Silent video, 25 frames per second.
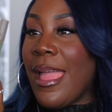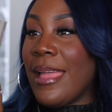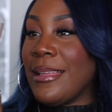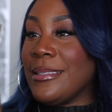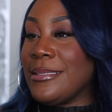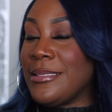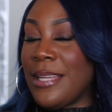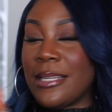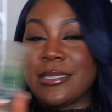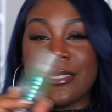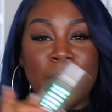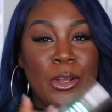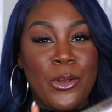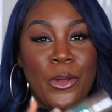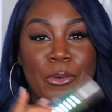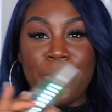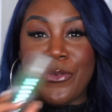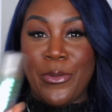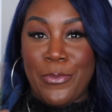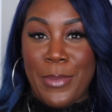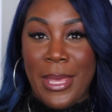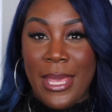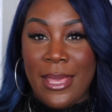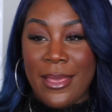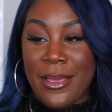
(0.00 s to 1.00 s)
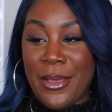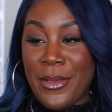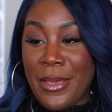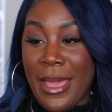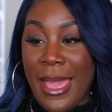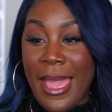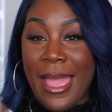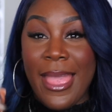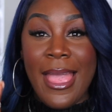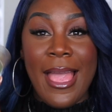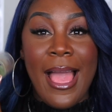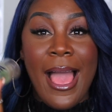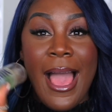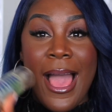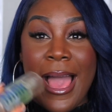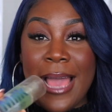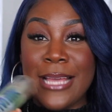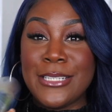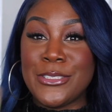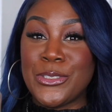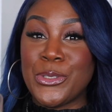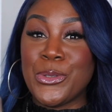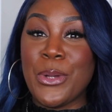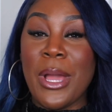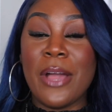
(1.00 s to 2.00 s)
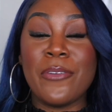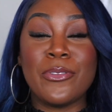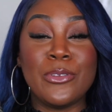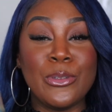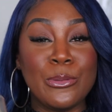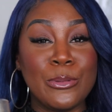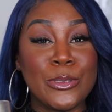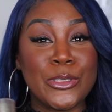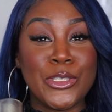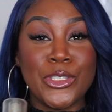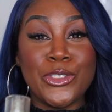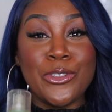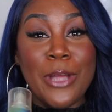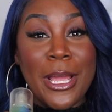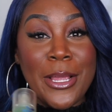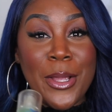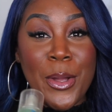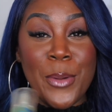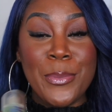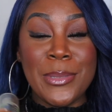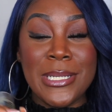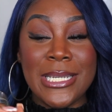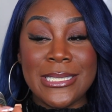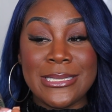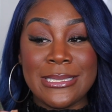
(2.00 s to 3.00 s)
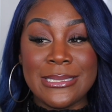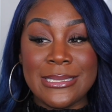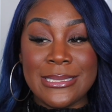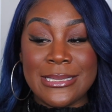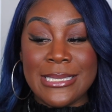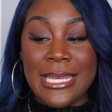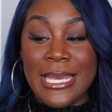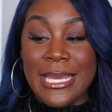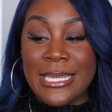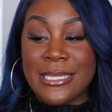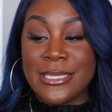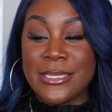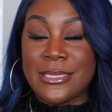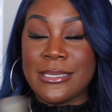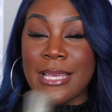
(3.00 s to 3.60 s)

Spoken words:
does a lot for me. Okay, I do have no to try combination skin,